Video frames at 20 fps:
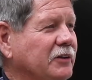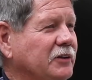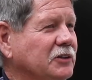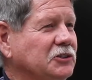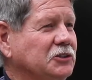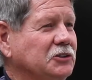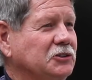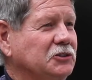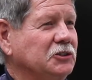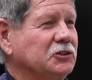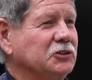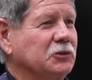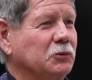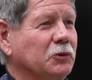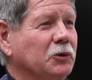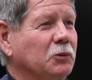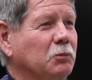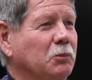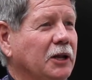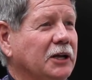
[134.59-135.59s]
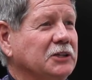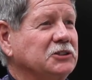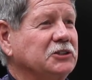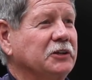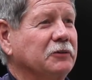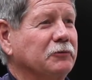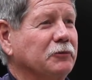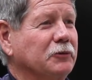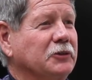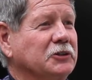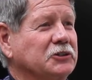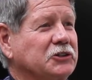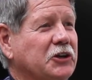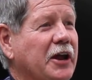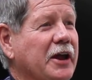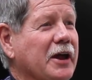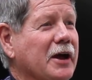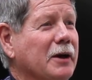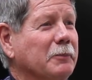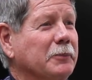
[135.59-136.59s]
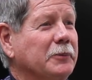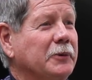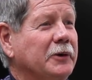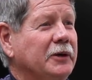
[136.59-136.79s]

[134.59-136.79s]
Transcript: This is just a real blessing for this camp,